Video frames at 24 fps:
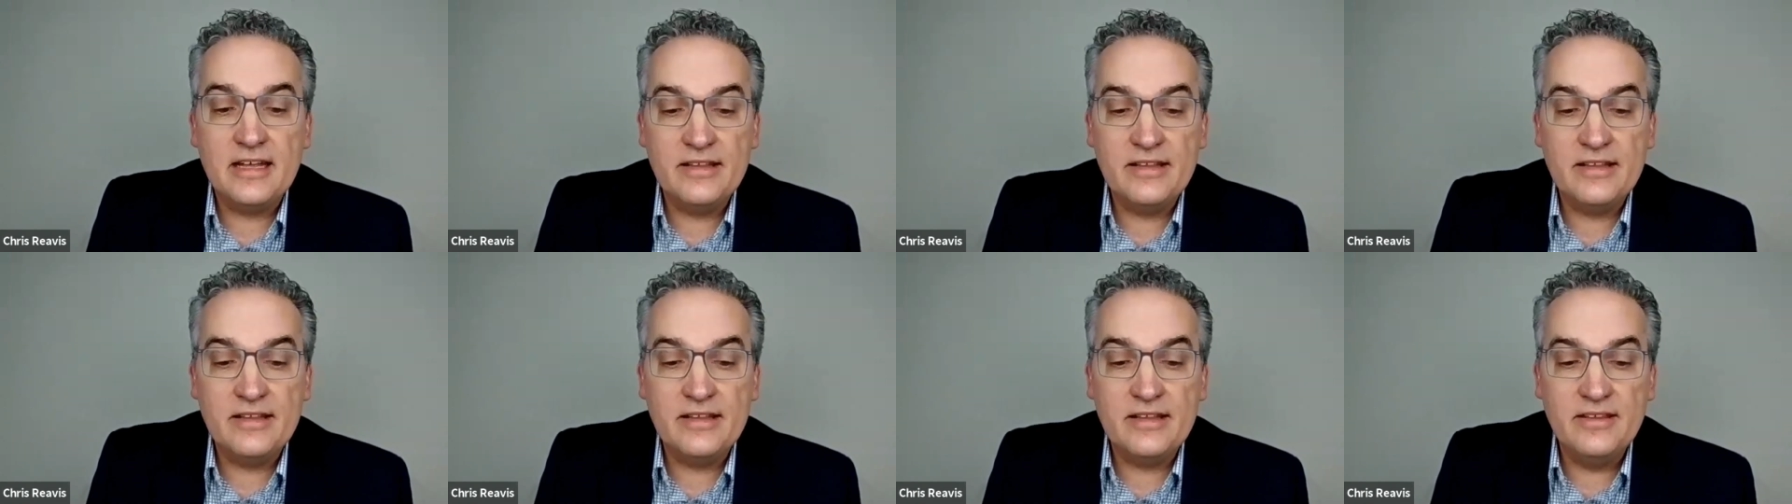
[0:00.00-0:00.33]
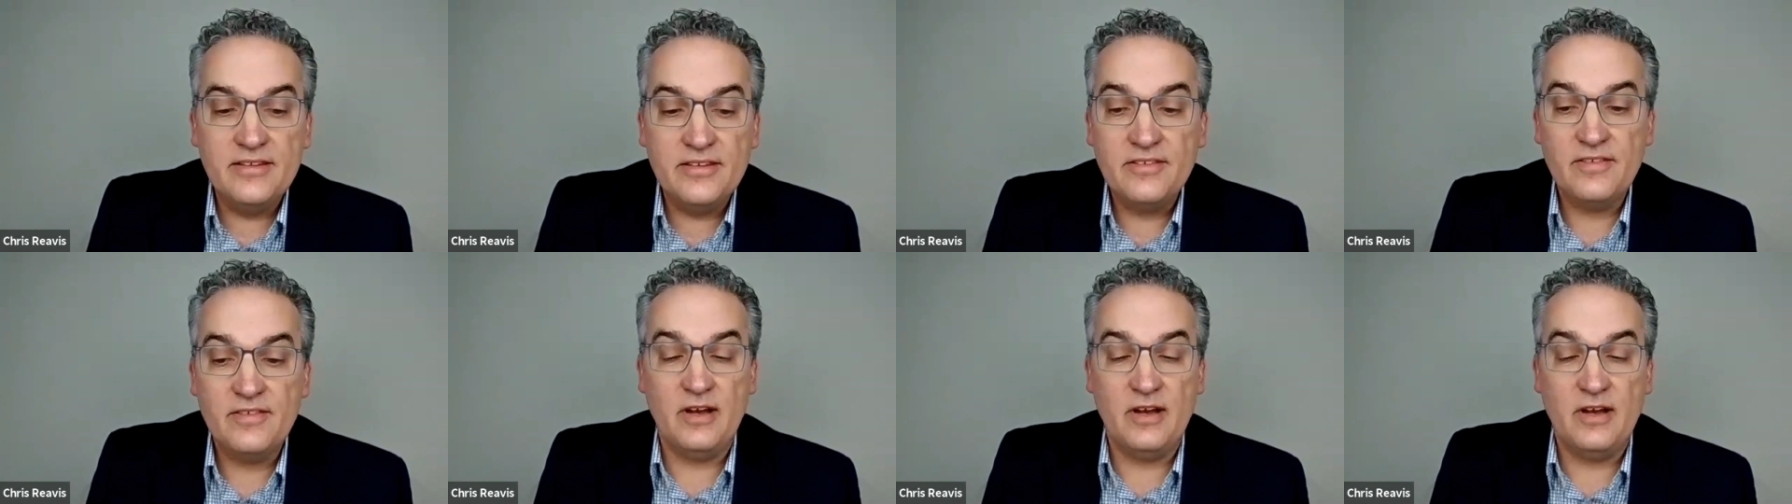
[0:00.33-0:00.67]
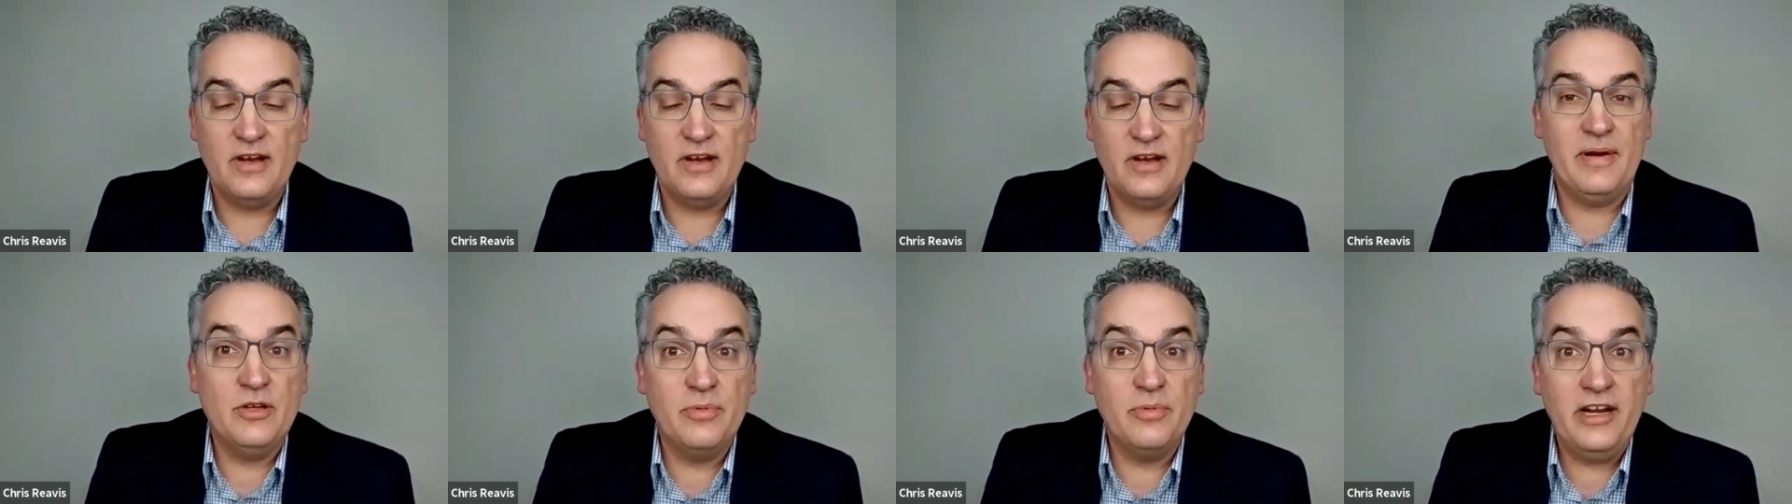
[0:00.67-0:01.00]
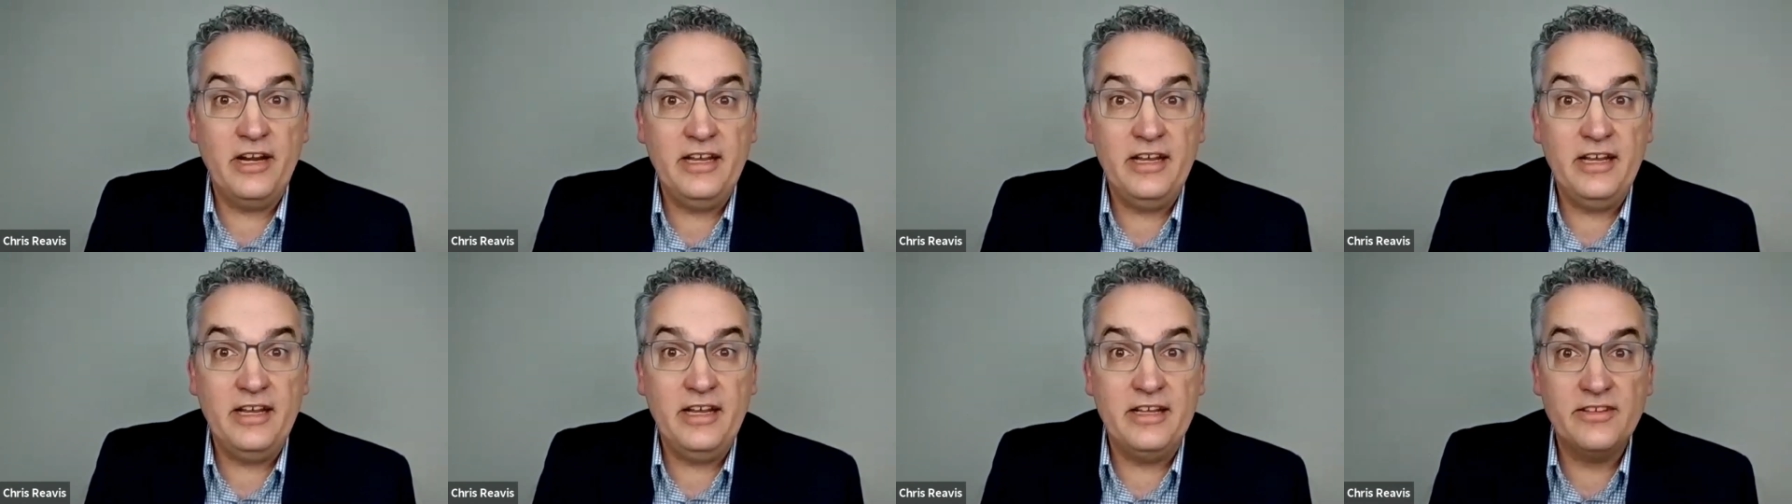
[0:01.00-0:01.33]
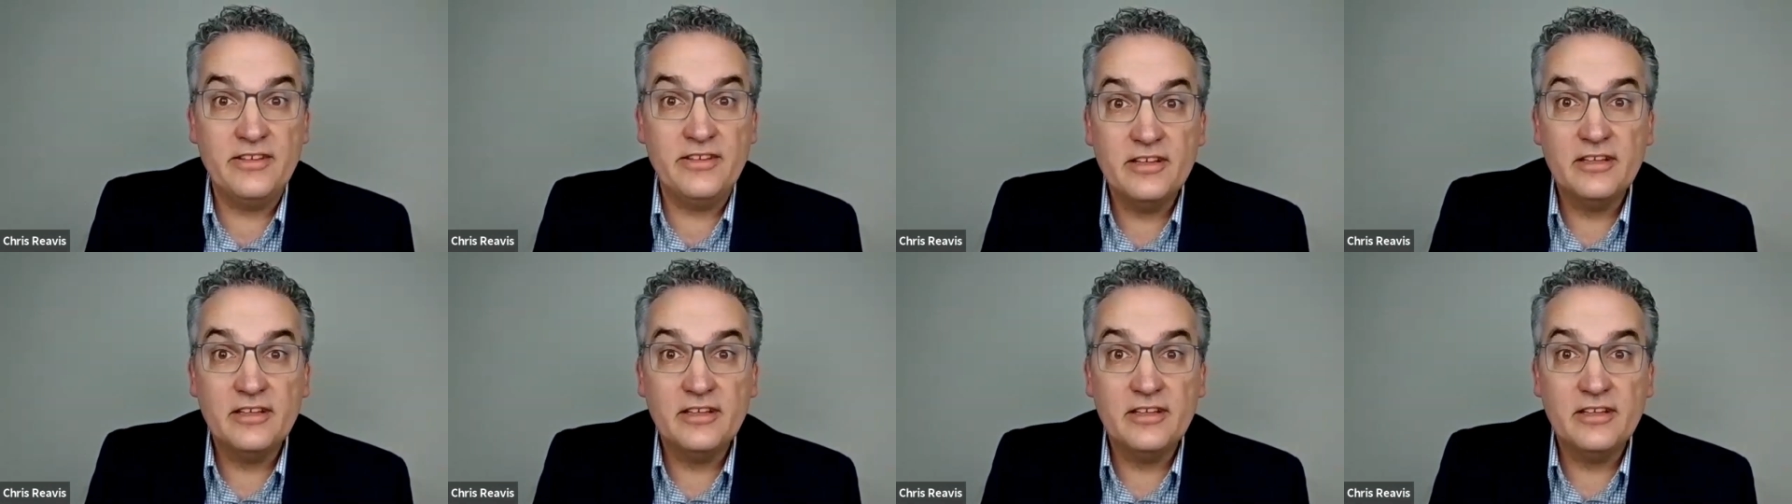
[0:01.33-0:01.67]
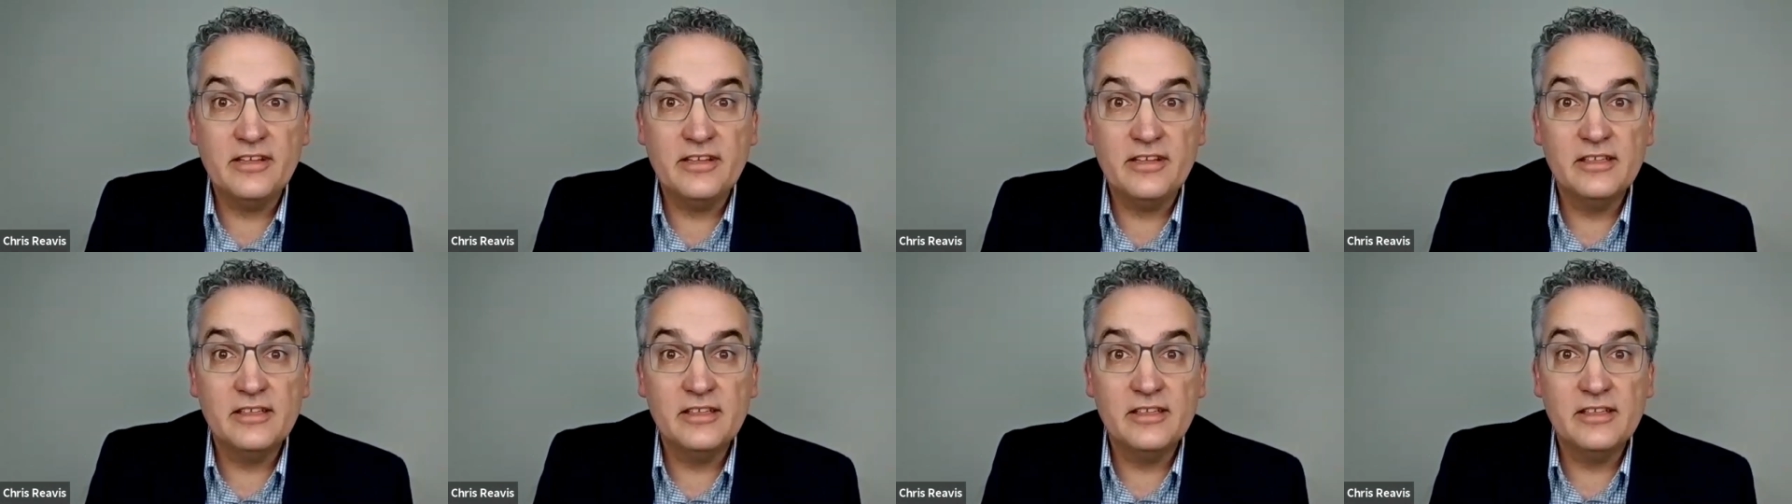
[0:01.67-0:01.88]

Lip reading: kids about their brains?